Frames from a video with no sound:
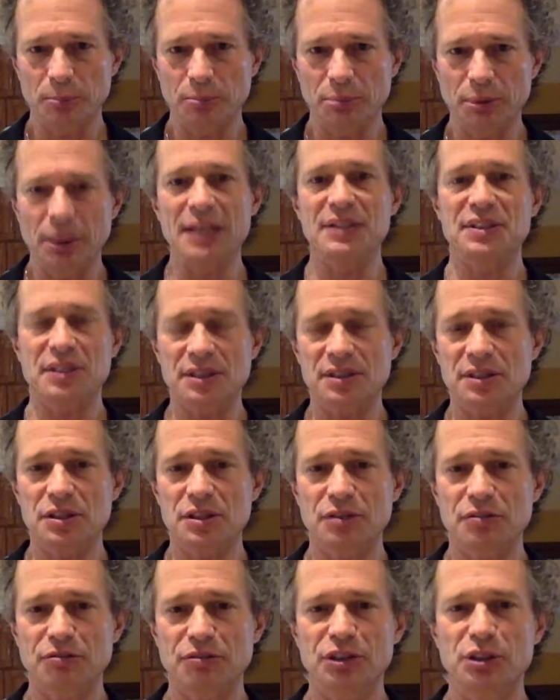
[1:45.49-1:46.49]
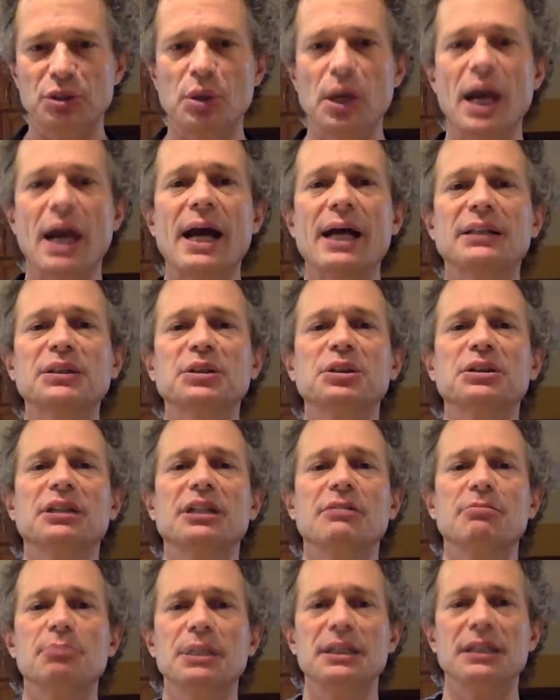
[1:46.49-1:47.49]
presence for you
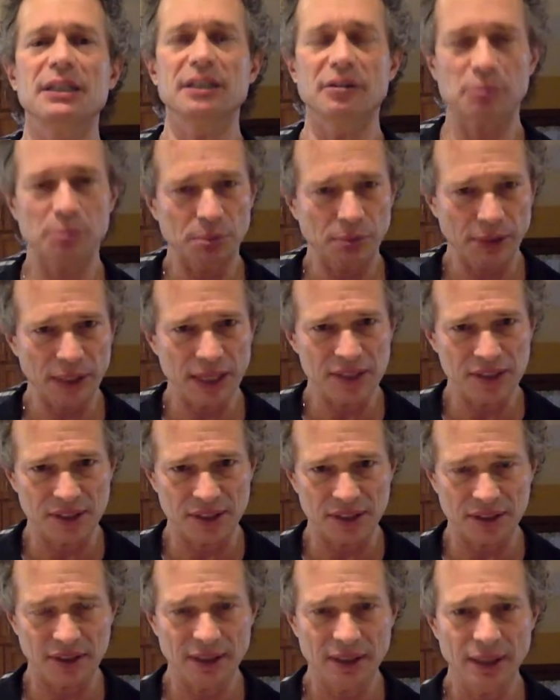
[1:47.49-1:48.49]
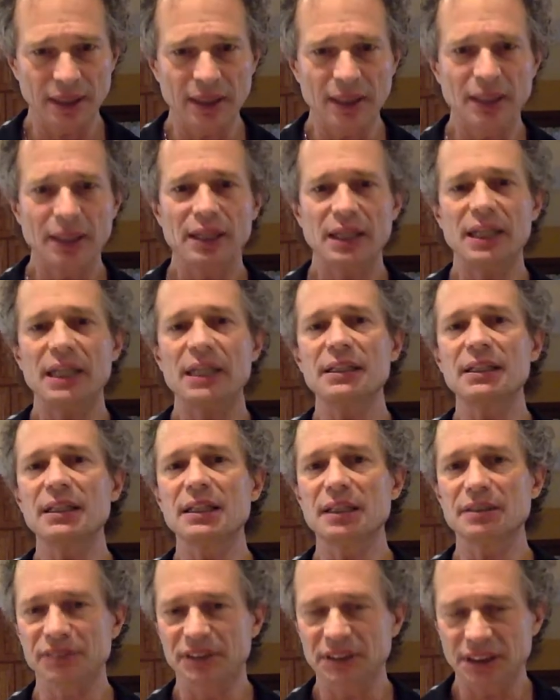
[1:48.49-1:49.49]
actually being present in a
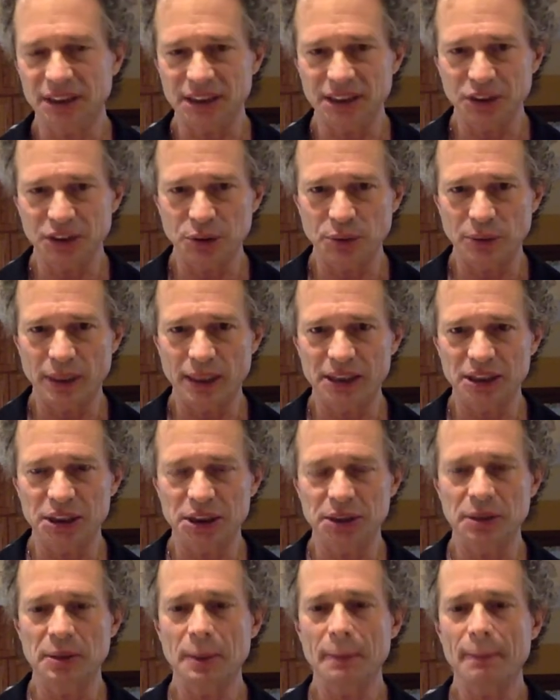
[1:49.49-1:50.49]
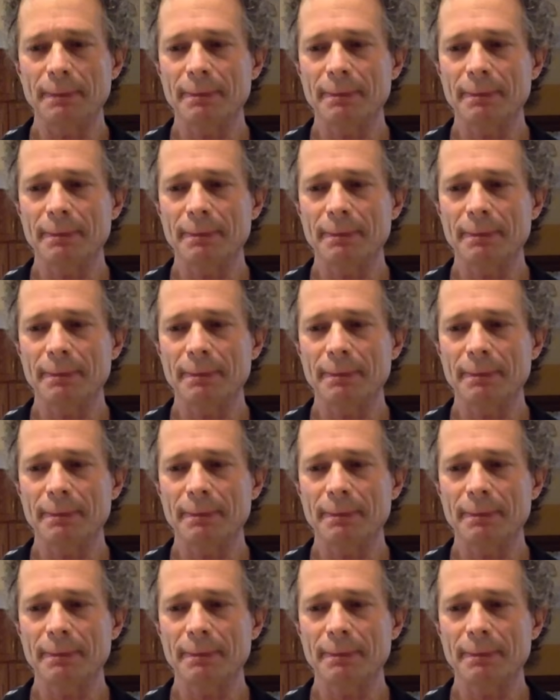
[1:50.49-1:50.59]
given situation